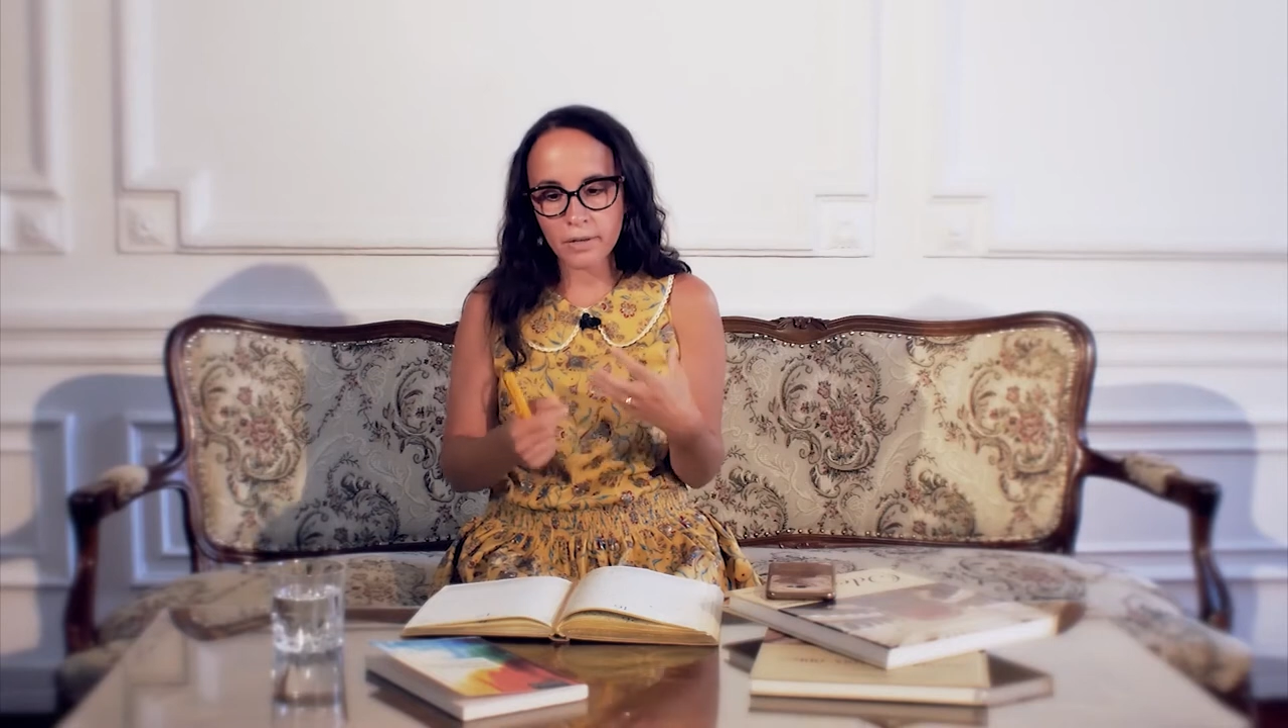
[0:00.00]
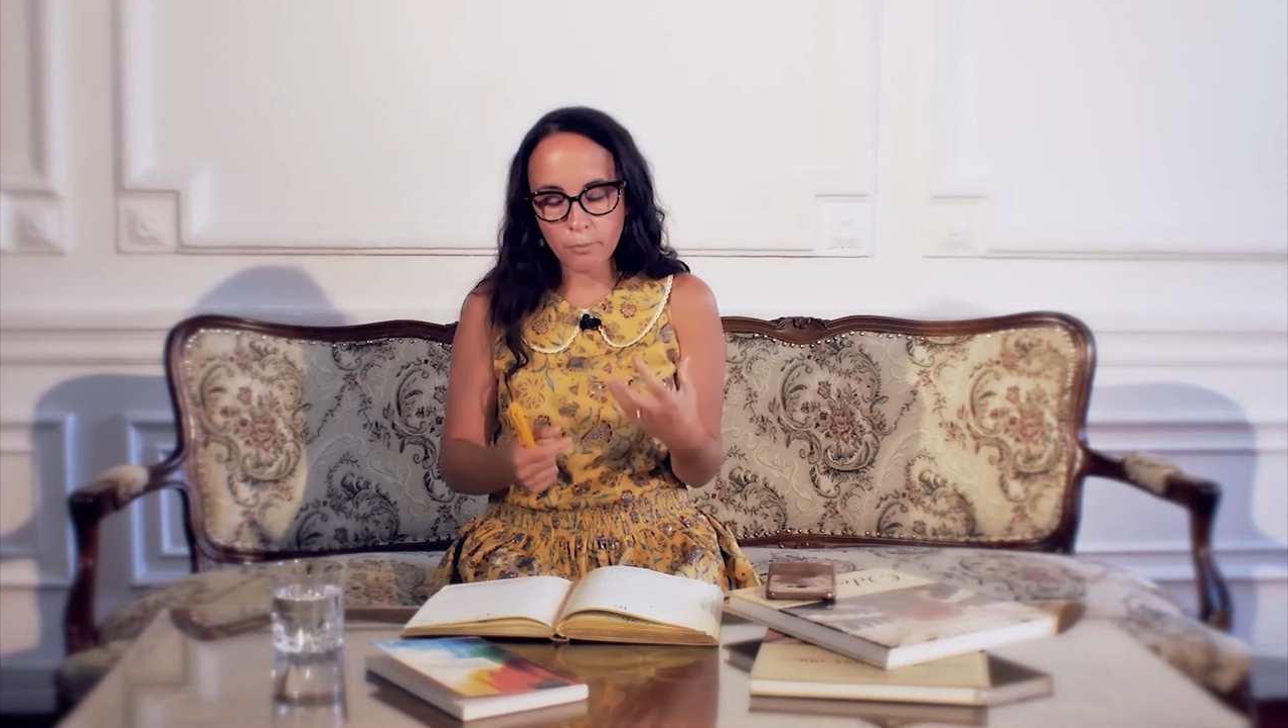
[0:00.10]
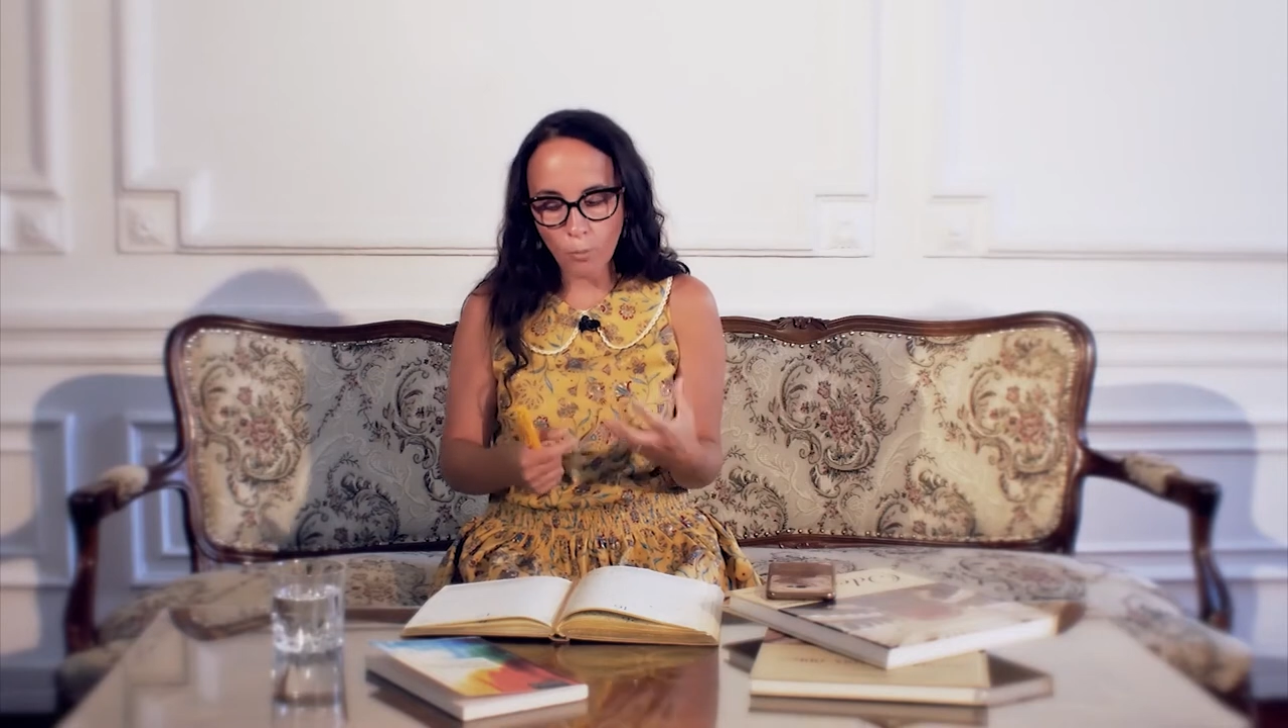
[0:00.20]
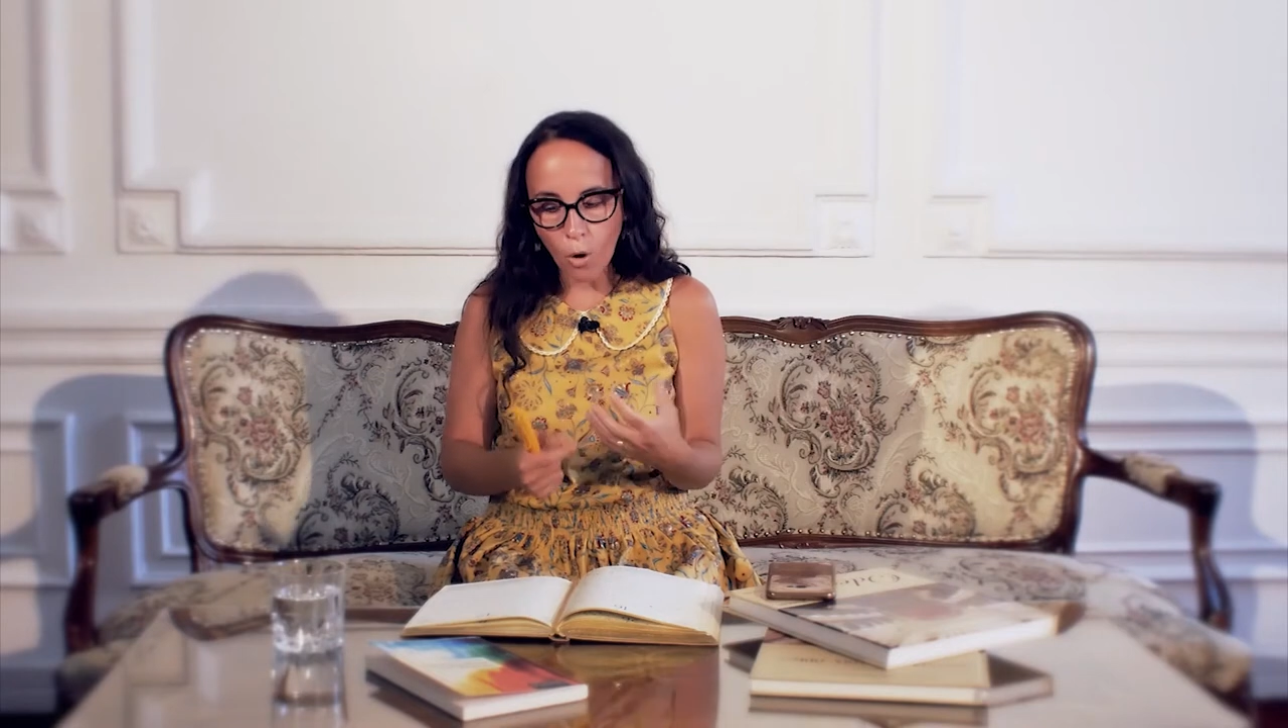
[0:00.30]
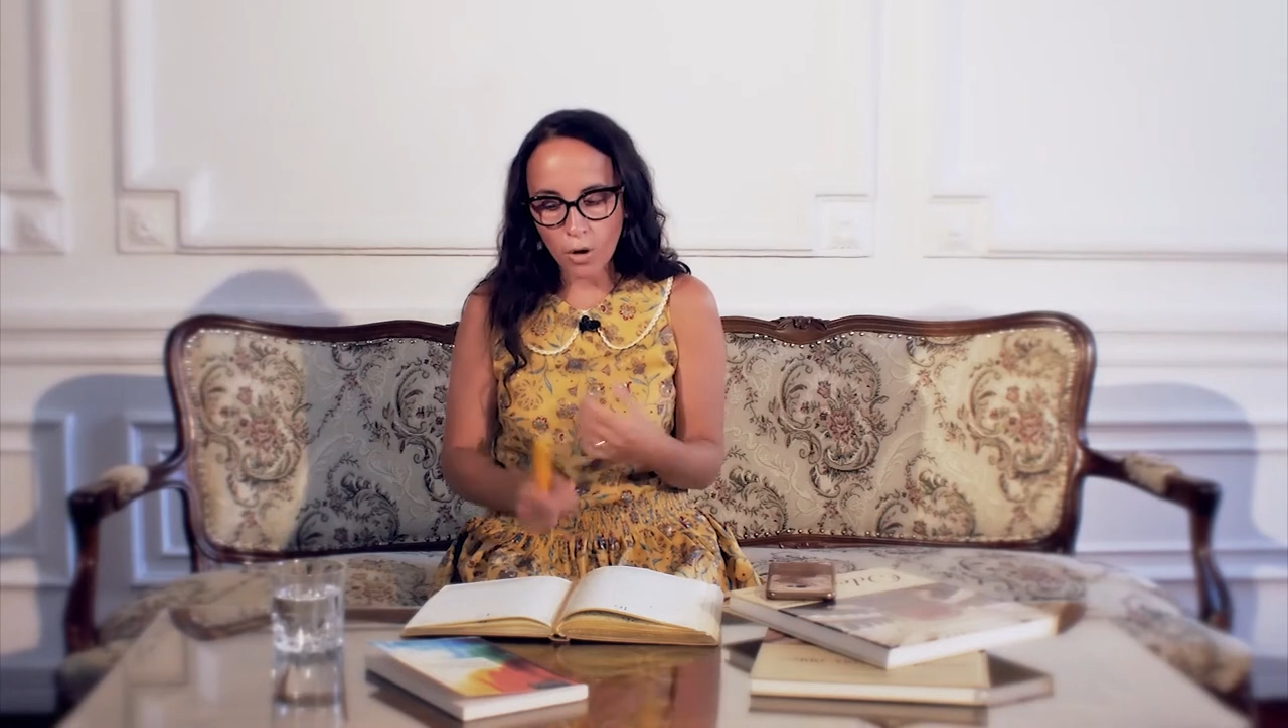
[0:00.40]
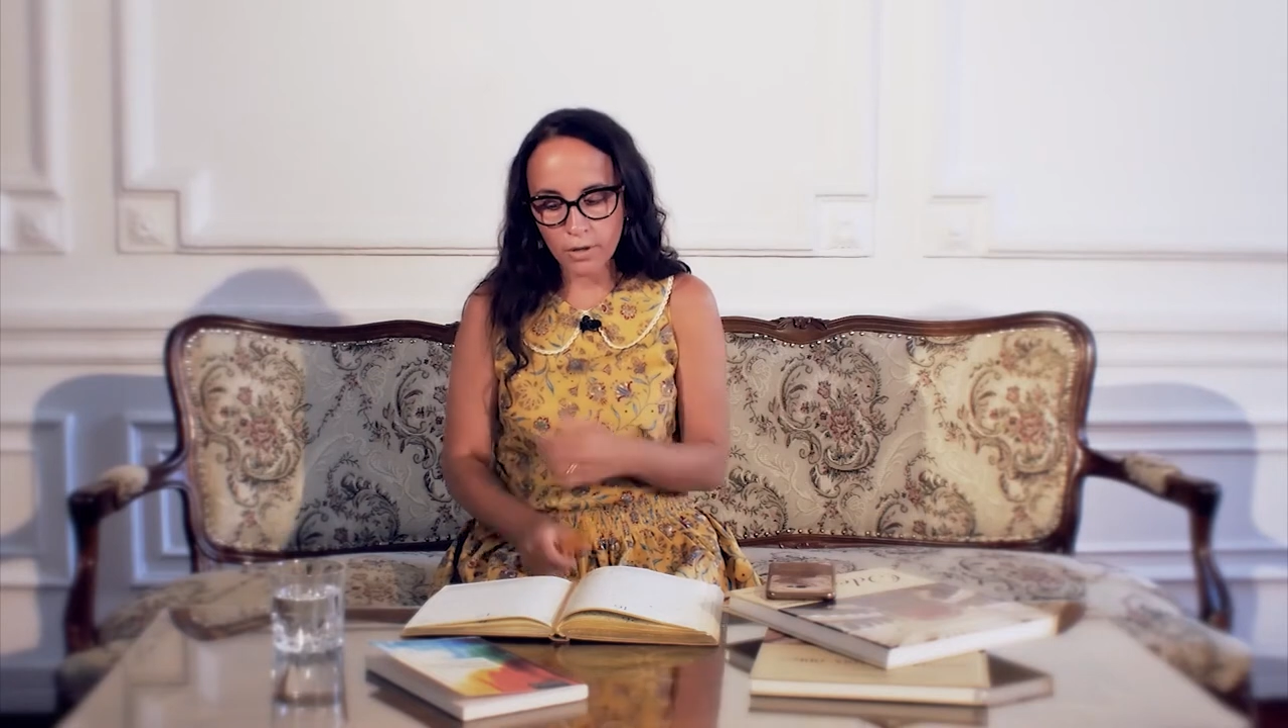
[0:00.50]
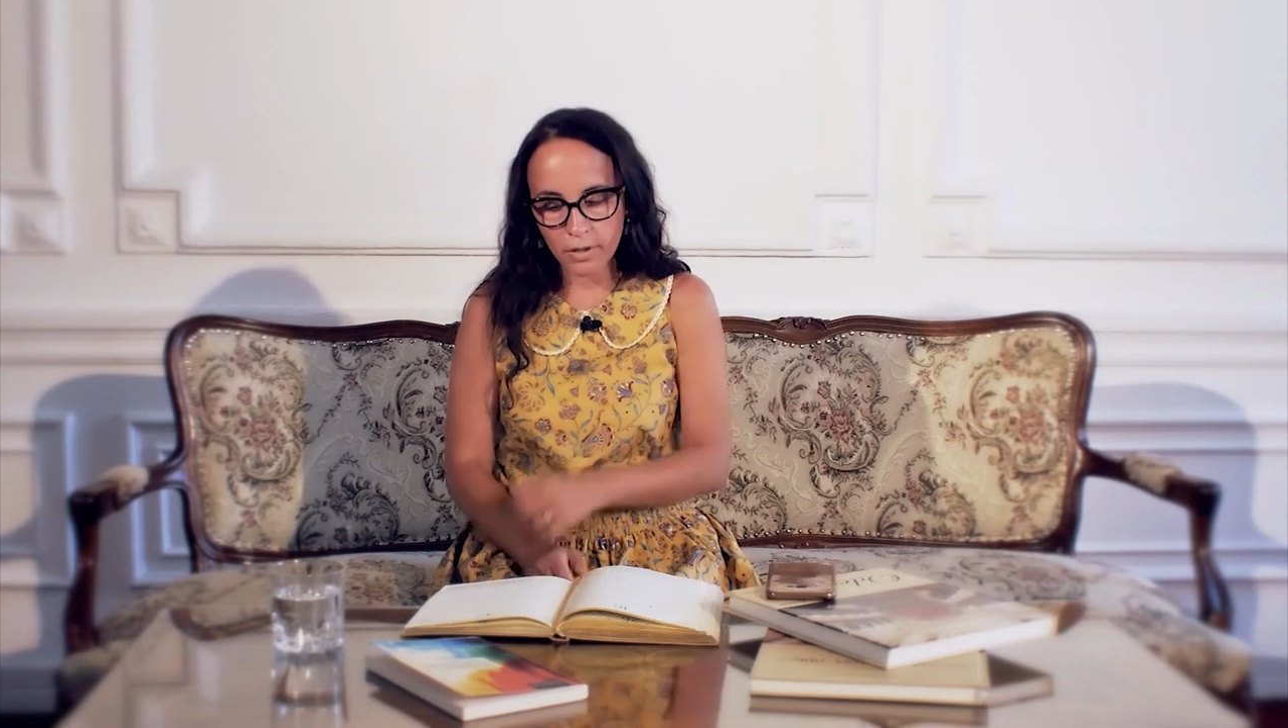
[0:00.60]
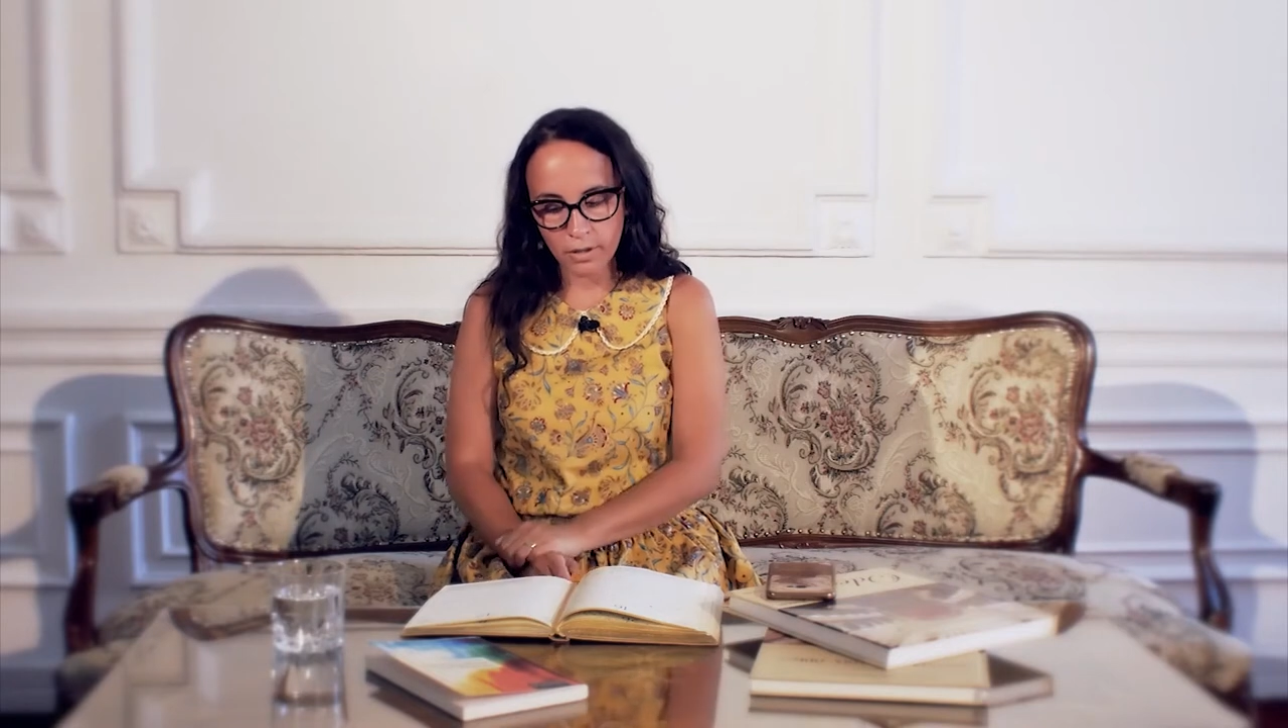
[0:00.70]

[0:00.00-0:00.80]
and more,